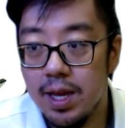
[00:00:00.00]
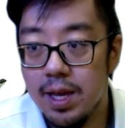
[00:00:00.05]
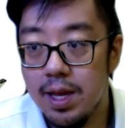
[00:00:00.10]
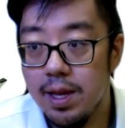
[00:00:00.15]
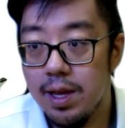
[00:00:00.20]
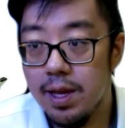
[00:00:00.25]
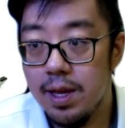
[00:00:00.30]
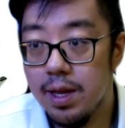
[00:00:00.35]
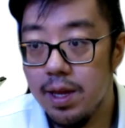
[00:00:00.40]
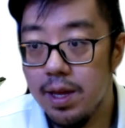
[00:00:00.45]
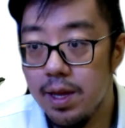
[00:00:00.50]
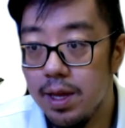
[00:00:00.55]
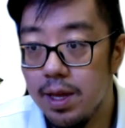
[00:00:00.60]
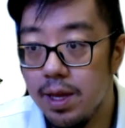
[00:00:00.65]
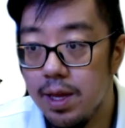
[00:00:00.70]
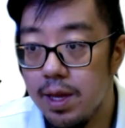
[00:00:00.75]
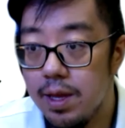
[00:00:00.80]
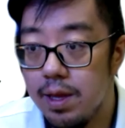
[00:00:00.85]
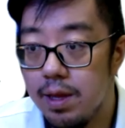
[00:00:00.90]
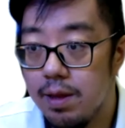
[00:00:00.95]

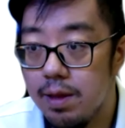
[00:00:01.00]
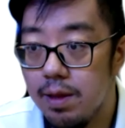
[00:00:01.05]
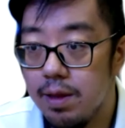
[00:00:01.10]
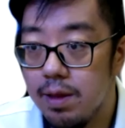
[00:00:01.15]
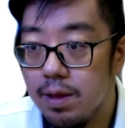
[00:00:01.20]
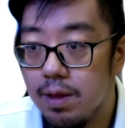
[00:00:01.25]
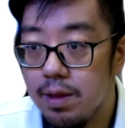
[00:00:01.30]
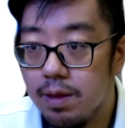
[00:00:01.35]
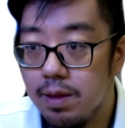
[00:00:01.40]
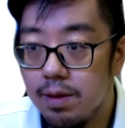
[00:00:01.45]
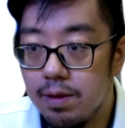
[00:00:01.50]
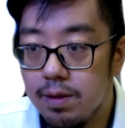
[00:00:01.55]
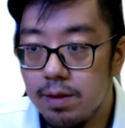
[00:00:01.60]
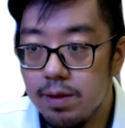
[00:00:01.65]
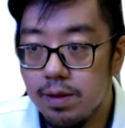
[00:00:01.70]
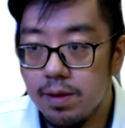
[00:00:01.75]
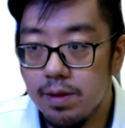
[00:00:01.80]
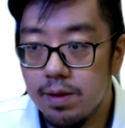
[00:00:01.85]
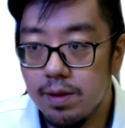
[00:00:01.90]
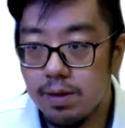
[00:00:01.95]

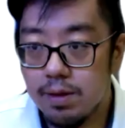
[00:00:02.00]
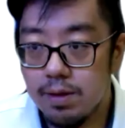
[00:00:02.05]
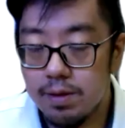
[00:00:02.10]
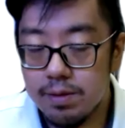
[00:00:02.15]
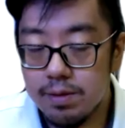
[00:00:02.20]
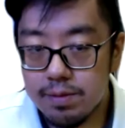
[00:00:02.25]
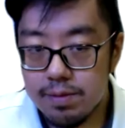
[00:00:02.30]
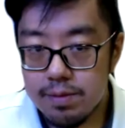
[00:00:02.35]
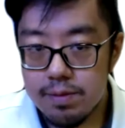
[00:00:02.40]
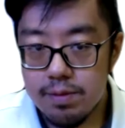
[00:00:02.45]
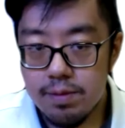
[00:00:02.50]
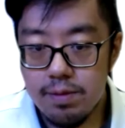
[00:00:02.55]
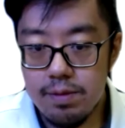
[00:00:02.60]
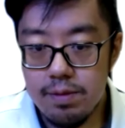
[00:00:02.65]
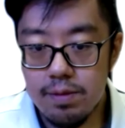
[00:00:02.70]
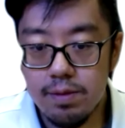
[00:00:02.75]
Nothing is said.